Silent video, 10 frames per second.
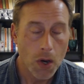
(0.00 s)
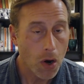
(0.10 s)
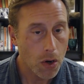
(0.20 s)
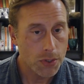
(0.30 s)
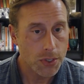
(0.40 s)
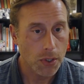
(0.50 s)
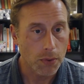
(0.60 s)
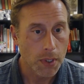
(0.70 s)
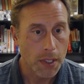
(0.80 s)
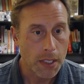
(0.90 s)
Also,
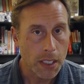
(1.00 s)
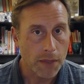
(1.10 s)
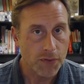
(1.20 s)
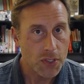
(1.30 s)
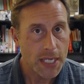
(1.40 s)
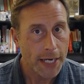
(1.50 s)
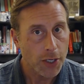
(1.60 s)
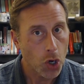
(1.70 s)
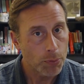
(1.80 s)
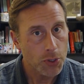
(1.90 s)
if you decide to
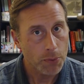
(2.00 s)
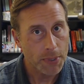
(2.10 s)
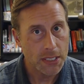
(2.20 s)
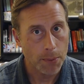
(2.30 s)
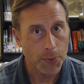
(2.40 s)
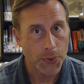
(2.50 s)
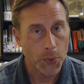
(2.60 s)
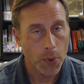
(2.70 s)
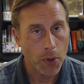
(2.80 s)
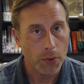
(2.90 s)
open your piece up with a
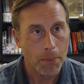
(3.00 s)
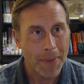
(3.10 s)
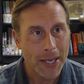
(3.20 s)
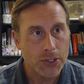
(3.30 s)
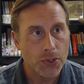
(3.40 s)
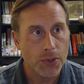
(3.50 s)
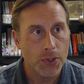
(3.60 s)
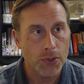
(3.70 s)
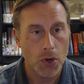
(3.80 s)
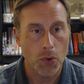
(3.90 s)
quote, make sure you
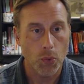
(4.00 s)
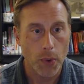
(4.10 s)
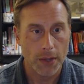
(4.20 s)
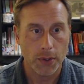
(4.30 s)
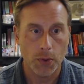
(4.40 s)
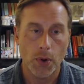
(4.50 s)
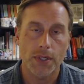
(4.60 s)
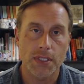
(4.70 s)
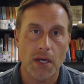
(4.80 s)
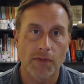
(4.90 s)
know where the quote has
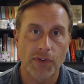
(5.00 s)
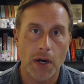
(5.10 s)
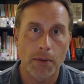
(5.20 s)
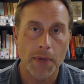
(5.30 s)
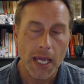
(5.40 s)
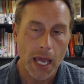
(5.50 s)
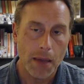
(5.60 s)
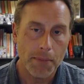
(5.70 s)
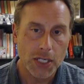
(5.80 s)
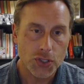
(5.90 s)
come from, and
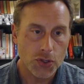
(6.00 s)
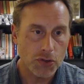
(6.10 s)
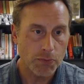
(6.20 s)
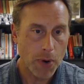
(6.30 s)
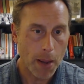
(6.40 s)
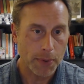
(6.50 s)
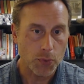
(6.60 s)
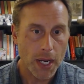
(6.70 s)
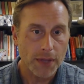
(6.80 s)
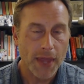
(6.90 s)
make sure you've probably
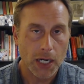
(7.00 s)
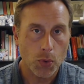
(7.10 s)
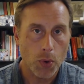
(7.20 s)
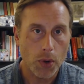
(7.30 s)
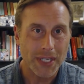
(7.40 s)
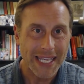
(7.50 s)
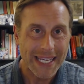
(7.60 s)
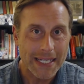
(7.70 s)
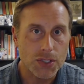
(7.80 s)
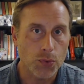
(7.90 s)
read that quote in
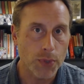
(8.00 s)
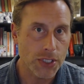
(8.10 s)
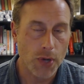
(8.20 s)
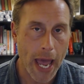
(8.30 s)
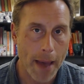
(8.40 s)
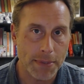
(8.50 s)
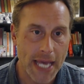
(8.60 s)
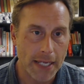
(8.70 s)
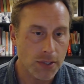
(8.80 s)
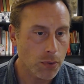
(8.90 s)
its original
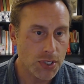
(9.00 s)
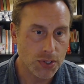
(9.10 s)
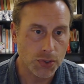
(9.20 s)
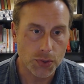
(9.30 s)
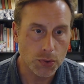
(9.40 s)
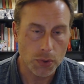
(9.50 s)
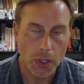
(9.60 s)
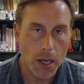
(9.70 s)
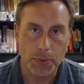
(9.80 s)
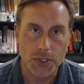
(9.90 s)
habitat. Don't just Google
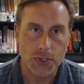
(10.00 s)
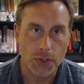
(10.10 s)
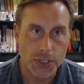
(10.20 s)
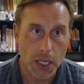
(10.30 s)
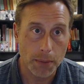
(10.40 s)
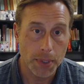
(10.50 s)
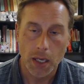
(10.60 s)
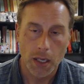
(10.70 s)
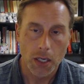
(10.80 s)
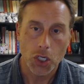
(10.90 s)
up or search up
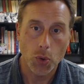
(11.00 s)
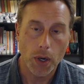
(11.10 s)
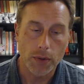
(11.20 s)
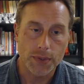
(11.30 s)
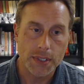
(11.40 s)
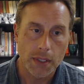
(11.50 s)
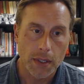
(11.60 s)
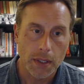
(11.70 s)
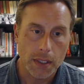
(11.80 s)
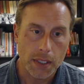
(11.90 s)
quotes,
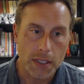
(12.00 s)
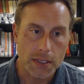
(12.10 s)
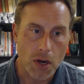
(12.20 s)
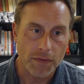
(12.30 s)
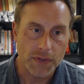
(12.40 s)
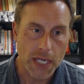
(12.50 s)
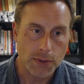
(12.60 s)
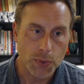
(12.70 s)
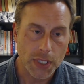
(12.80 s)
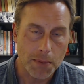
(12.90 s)
because oftentimes we
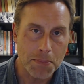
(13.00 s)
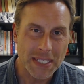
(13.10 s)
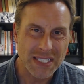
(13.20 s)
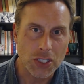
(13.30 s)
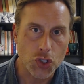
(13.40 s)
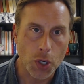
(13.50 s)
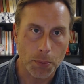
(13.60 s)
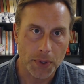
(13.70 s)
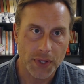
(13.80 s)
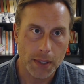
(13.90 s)
can
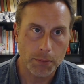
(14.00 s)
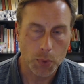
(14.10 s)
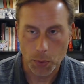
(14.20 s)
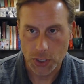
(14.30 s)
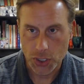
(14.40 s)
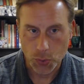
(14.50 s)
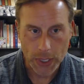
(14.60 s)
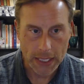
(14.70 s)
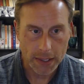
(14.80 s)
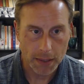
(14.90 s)
misinterpret them when we're just
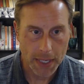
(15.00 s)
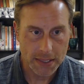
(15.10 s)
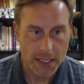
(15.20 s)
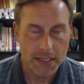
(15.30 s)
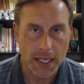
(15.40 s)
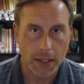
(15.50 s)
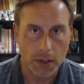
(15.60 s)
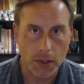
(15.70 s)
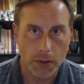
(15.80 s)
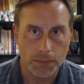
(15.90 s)
reading them as they stand
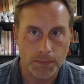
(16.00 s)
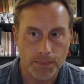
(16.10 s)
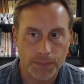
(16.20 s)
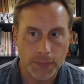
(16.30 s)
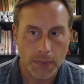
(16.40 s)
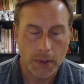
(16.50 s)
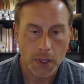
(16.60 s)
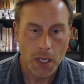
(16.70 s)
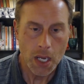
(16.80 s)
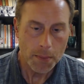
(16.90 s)
alone.
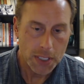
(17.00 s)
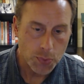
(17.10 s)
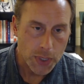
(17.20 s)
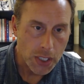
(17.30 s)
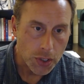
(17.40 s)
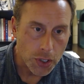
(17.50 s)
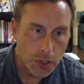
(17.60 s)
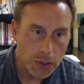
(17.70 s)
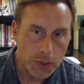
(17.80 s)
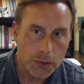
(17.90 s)
But as we
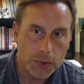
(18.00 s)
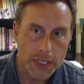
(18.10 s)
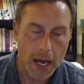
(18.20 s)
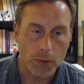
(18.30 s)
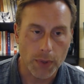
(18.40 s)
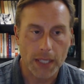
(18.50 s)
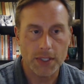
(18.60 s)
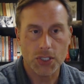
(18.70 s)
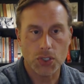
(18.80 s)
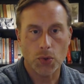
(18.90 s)
conclude now, right, the
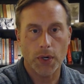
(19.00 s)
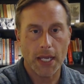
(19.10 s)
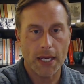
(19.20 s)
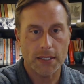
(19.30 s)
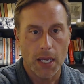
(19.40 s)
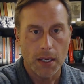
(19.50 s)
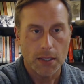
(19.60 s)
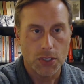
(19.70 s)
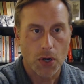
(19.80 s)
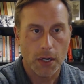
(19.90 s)
story has
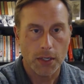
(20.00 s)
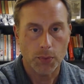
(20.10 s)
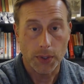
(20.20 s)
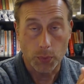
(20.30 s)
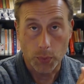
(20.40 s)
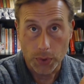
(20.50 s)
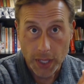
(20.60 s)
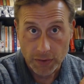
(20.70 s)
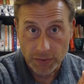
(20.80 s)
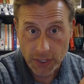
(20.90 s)
started with, will they
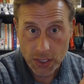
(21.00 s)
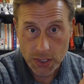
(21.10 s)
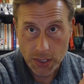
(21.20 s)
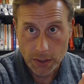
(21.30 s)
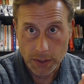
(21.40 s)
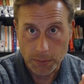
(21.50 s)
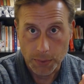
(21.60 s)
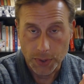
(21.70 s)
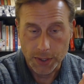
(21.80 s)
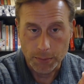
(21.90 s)
finish
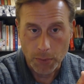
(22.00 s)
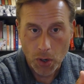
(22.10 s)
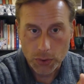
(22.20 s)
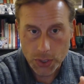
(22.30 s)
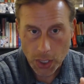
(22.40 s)
the mulch?